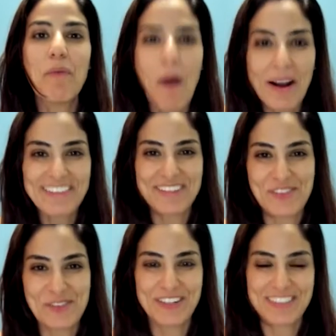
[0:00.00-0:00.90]
want him
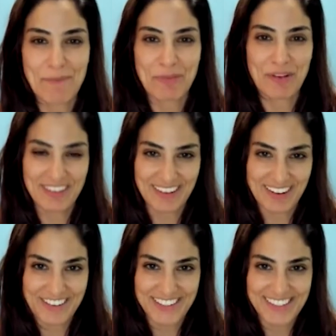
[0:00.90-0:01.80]
to accept the
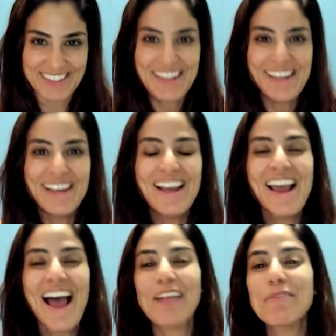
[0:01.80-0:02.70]
resignations.
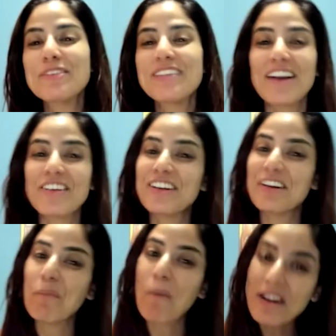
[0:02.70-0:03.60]
Halbousi actually
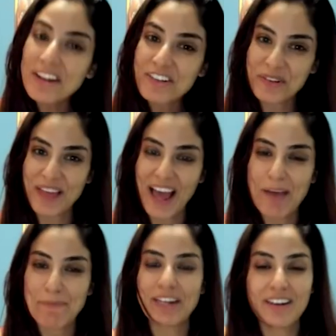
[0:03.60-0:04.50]
didn't want to do
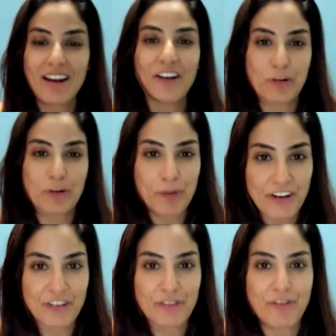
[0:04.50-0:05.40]
that, but he did it under
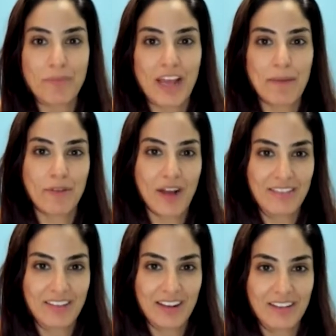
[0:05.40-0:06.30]
pressure from the
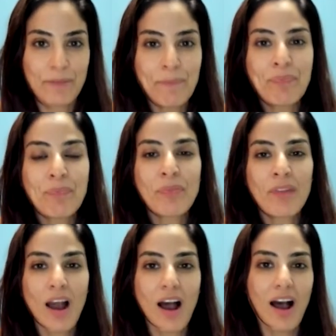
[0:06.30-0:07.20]
Emiratis.
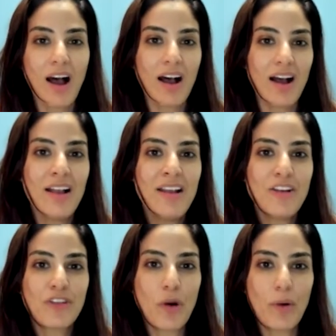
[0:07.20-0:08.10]
Uh,
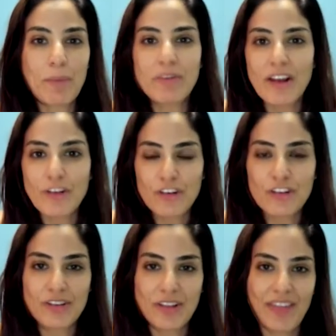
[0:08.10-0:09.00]
so it was
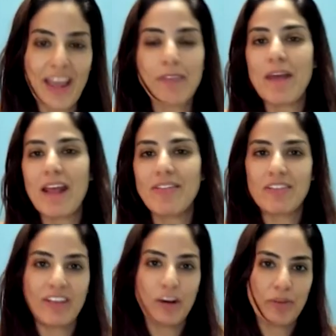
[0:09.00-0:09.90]
understood that they had made
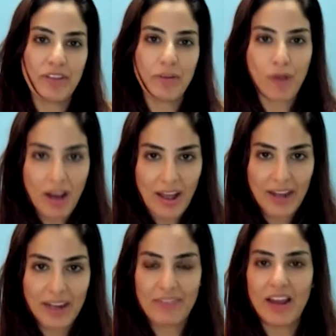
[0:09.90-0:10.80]
this deal with
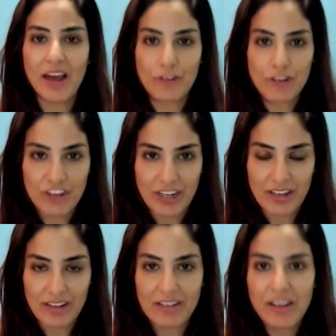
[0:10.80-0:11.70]
Iran and the other
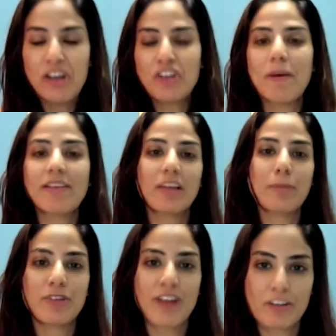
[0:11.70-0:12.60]
Shias to basically
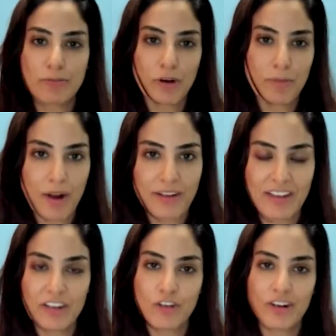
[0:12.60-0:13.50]
protect Emirati
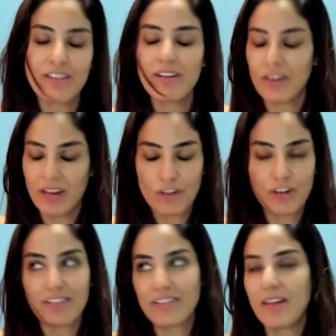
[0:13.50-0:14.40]
interests or
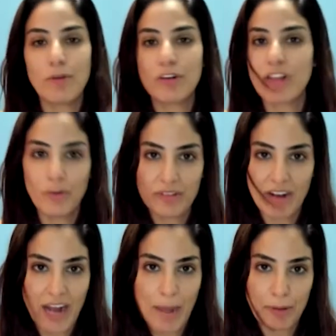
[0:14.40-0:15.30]
interests, and Muqtada was
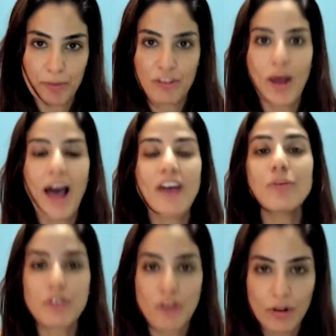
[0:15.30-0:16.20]
not happy with this. So as
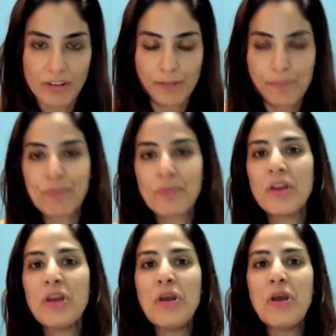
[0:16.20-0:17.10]
a result,
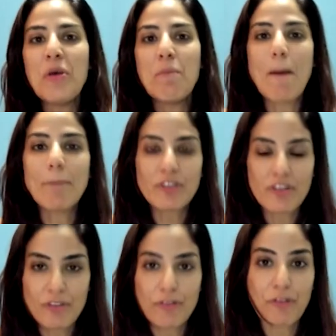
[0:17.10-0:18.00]
members
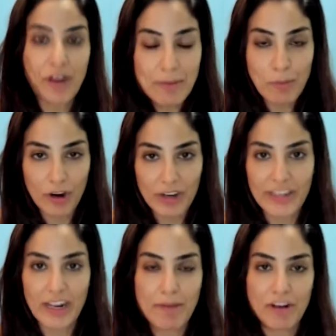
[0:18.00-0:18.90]
of the framework
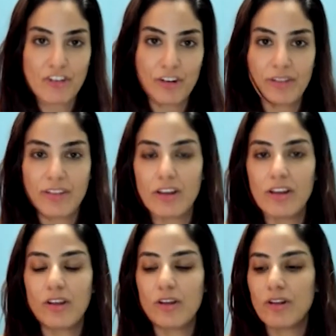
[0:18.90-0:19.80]
that I mentioned,
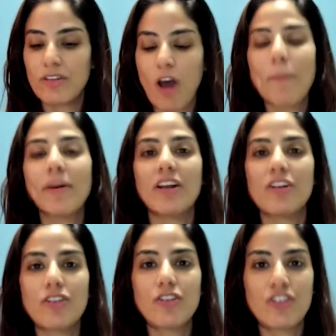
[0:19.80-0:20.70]
the dominant
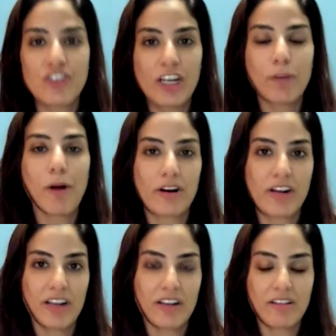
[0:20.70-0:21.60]
Shia
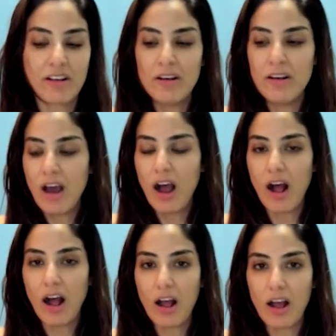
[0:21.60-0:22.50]
parties,
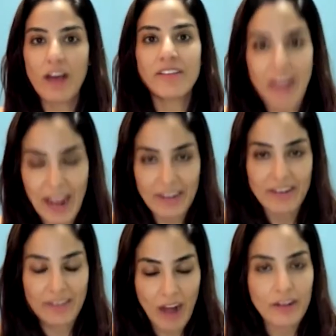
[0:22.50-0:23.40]
uh,
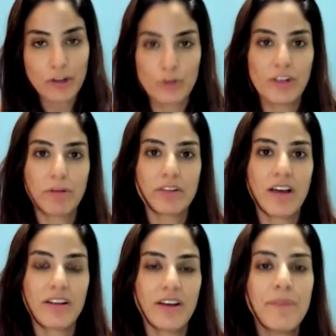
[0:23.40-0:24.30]
aside not including
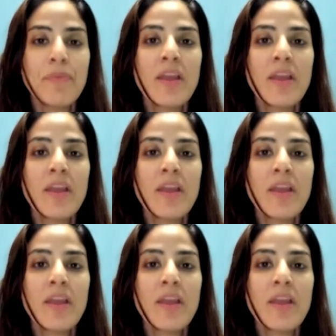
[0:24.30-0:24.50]
Muqtada,